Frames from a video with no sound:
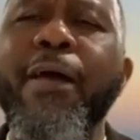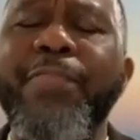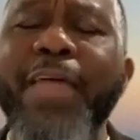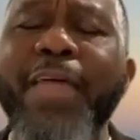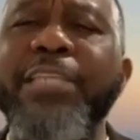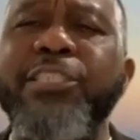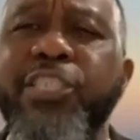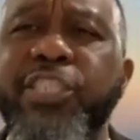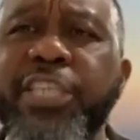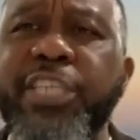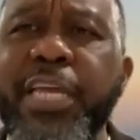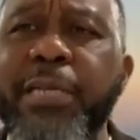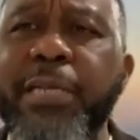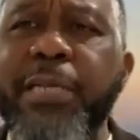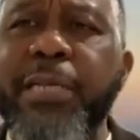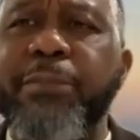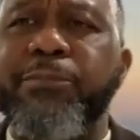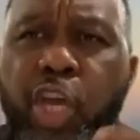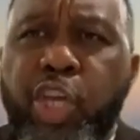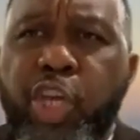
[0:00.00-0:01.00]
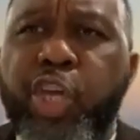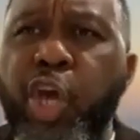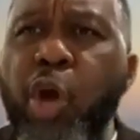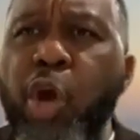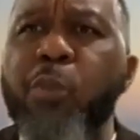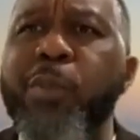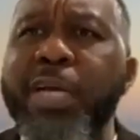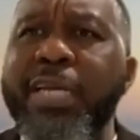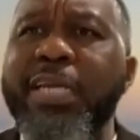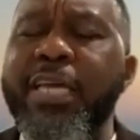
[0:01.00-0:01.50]
that seems
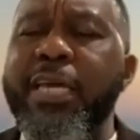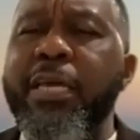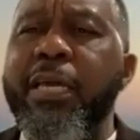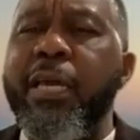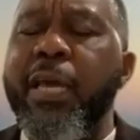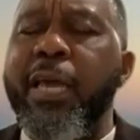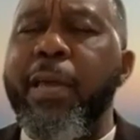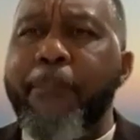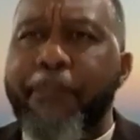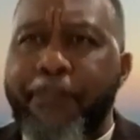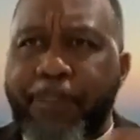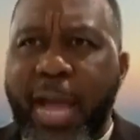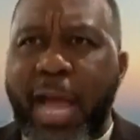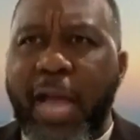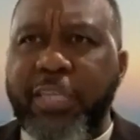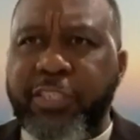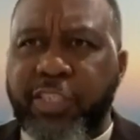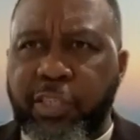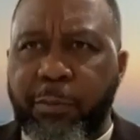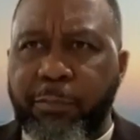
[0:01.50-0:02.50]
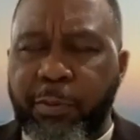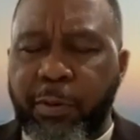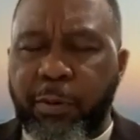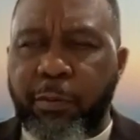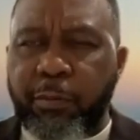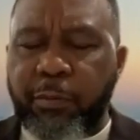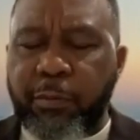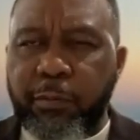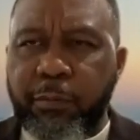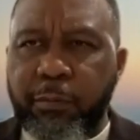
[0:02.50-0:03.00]
humanly impossible.